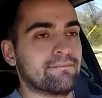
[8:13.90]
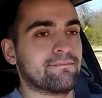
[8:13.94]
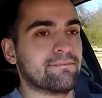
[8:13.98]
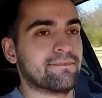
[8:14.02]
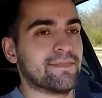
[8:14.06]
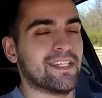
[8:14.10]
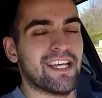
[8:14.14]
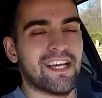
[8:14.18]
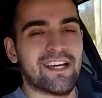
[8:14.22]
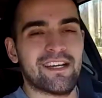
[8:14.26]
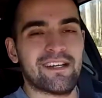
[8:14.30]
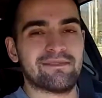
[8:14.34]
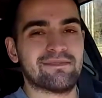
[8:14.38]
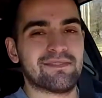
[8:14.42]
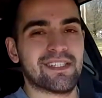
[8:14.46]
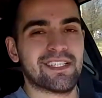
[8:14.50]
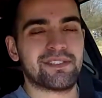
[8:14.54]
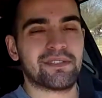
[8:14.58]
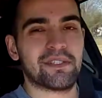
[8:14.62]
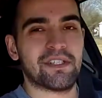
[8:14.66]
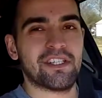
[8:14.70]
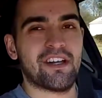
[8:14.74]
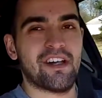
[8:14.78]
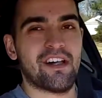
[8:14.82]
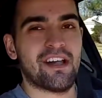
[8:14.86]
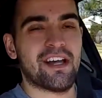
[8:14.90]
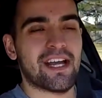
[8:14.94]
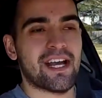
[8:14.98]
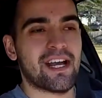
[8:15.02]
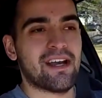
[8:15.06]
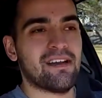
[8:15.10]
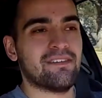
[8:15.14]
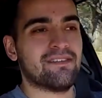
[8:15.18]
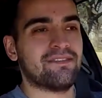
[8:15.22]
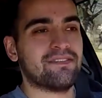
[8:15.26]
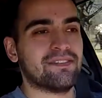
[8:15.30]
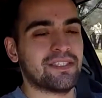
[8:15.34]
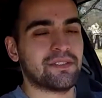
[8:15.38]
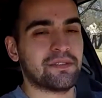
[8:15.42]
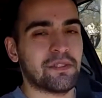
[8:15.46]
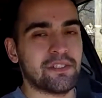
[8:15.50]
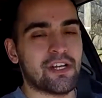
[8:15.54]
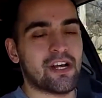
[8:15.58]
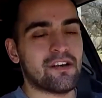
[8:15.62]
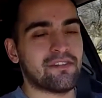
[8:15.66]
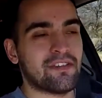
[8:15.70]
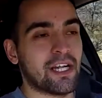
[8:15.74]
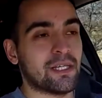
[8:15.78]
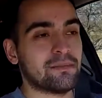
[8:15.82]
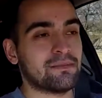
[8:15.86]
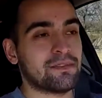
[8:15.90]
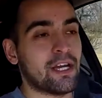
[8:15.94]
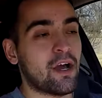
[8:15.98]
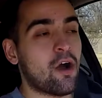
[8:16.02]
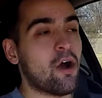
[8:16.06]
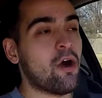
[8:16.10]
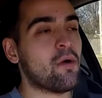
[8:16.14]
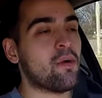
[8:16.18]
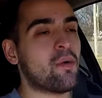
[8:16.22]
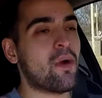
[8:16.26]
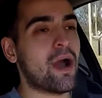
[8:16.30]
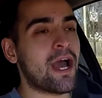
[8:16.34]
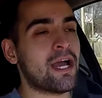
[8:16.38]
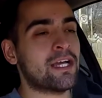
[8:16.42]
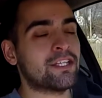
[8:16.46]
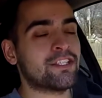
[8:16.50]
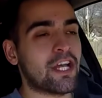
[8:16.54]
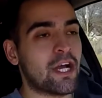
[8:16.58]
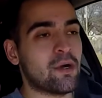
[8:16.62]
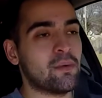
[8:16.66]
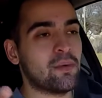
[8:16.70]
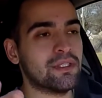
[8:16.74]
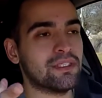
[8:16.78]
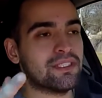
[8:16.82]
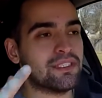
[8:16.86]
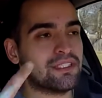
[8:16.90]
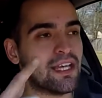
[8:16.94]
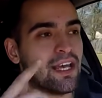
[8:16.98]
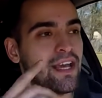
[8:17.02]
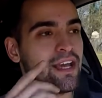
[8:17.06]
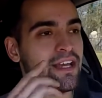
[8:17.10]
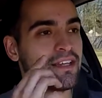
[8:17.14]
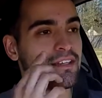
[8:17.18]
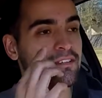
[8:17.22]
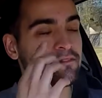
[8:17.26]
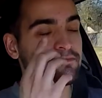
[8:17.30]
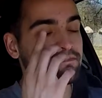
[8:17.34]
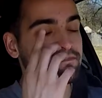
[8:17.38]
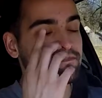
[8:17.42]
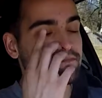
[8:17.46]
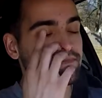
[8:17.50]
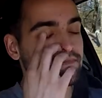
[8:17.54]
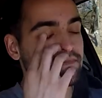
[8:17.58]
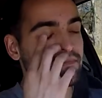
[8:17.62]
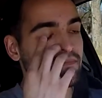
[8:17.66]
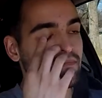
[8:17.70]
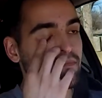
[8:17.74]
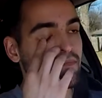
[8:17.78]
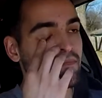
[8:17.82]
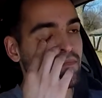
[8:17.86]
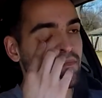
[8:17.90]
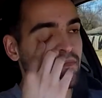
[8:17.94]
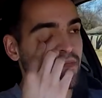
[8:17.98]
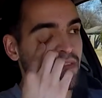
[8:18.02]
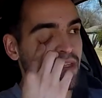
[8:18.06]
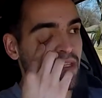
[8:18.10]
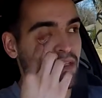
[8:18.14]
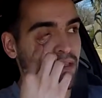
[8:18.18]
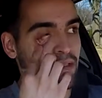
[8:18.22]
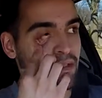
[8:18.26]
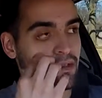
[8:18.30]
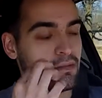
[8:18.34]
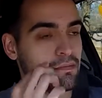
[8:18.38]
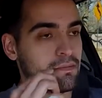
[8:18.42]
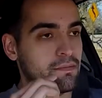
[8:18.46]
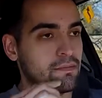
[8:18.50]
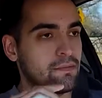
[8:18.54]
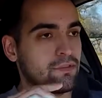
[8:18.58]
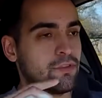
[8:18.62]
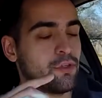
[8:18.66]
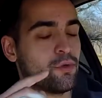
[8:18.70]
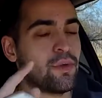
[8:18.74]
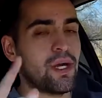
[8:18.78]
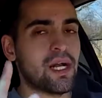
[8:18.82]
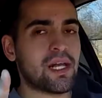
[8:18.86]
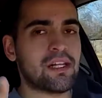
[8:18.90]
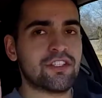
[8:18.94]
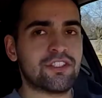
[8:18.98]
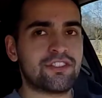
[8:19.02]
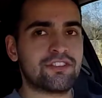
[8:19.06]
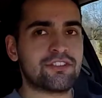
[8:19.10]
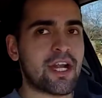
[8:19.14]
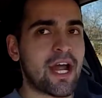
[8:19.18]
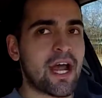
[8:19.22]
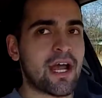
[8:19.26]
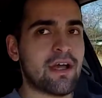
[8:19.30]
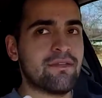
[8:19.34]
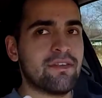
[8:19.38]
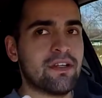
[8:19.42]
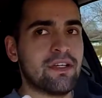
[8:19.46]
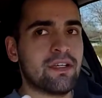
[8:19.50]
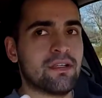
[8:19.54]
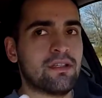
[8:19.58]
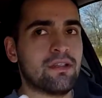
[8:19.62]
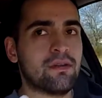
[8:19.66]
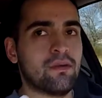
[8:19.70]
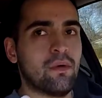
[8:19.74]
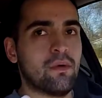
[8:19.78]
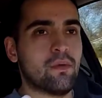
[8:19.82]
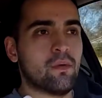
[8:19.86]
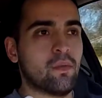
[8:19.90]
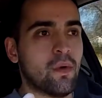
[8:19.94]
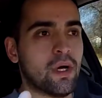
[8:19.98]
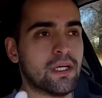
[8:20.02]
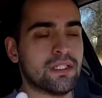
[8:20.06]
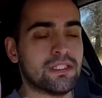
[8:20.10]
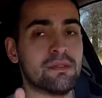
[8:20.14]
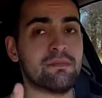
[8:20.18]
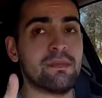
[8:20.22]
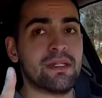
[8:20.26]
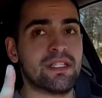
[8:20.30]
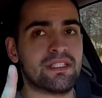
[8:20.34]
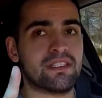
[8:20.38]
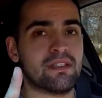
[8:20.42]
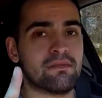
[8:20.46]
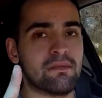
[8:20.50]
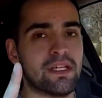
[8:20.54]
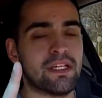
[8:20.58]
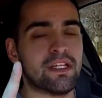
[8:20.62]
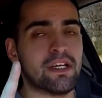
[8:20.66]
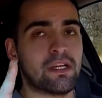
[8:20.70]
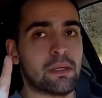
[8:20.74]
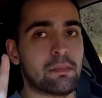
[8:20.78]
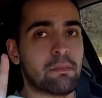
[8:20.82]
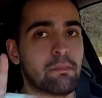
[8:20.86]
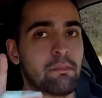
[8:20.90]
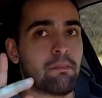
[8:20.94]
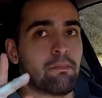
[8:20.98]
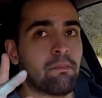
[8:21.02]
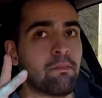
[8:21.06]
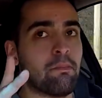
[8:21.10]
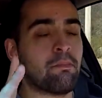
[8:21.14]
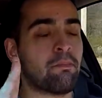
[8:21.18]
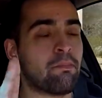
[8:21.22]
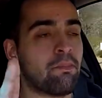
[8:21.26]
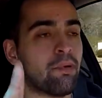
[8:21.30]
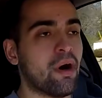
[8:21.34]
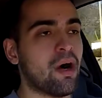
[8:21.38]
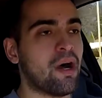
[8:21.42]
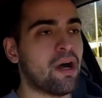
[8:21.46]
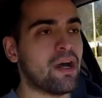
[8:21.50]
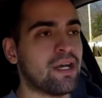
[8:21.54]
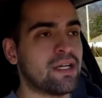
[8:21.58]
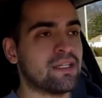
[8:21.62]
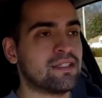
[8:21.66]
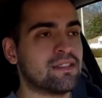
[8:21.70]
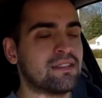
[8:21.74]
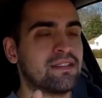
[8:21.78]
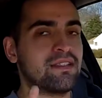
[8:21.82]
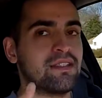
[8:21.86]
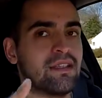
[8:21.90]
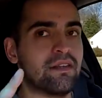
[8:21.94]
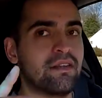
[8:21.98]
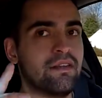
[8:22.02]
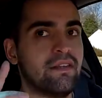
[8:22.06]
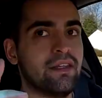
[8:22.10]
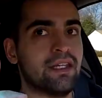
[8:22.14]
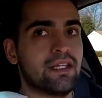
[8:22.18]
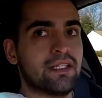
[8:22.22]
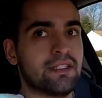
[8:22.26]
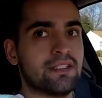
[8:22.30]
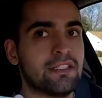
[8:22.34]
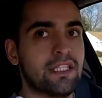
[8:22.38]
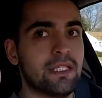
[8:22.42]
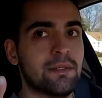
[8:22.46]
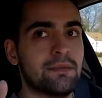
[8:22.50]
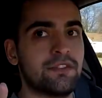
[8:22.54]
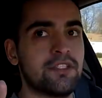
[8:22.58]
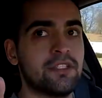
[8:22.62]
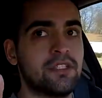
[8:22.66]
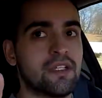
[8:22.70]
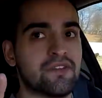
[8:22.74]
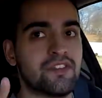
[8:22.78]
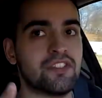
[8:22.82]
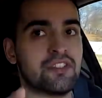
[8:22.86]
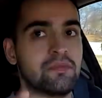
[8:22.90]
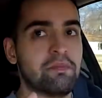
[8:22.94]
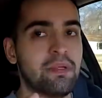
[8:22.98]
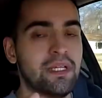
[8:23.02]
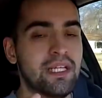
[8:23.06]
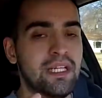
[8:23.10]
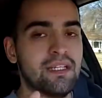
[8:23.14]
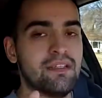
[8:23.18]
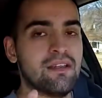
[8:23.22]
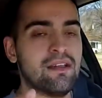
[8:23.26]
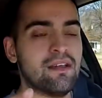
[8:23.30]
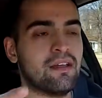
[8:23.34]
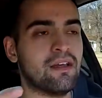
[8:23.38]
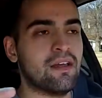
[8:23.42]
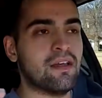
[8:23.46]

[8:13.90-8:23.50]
yeah, that's really all I have. That's really all I have an update. Oh, actually, I would say the reckless driving was a misdemeanor, but the exemption of speed,